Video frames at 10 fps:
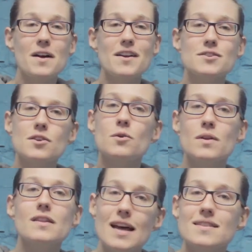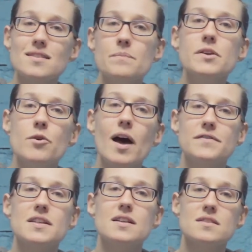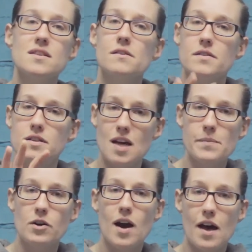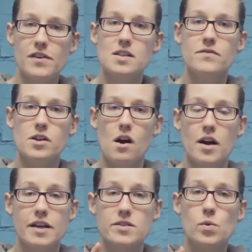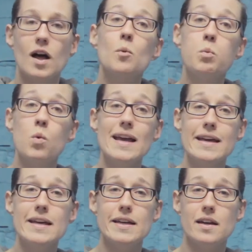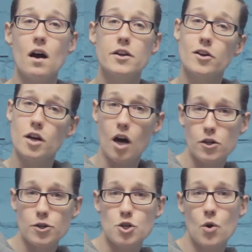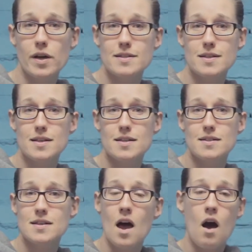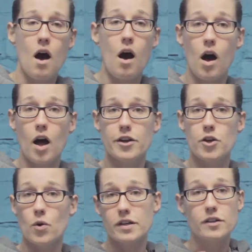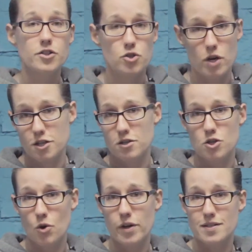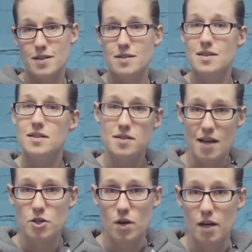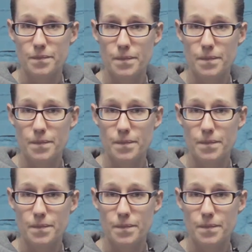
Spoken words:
So that's something you have to consider. The demographics of your audience will help weigh in on your color choices, on your illustration choices, etc.